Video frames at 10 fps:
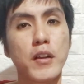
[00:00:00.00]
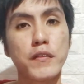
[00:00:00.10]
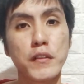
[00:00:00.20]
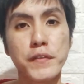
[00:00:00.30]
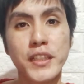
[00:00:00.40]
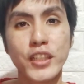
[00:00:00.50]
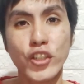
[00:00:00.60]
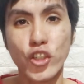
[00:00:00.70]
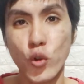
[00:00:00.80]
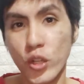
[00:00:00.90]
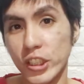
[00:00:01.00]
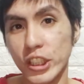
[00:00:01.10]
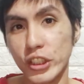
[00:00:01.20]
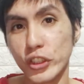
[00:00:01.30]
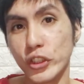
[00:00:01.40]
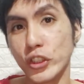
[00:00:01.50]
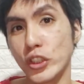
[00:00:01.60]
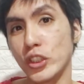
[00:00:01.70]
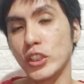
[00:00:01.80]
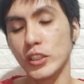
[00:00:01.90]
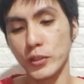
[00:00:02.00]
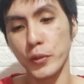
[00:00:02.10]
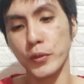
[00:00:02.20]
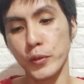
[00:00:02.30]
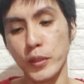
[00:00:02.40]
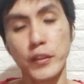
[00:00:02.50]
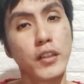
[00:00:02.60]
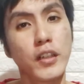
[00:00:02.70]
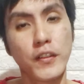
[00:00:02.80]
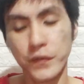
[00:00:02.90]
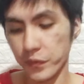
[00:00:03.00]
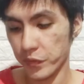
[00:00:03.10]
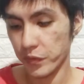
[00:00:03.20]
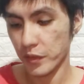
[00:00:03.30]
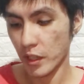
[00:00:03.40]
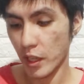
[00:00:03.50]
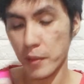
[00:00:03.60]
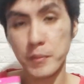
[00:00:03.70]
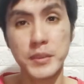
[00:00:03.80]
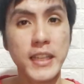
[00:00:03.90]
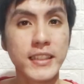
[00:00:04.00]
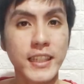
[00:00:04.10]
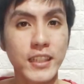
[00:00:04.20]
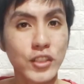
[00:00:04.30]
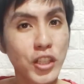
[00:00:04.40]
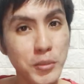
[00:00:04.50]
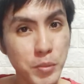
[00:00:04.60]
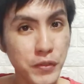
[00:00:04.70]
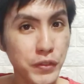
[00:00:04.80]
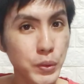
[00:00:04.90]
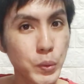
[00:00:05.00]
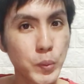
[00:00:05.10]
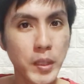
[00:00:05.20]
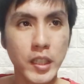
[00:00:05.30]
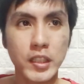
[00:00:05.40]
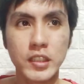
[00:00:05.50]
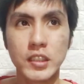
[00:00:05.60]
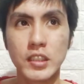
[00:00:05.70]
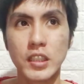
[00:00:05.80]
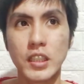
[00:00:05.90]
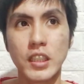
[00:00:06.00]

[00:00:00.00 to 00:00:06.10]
fulfilling your orders. So I'm selling solid perfume and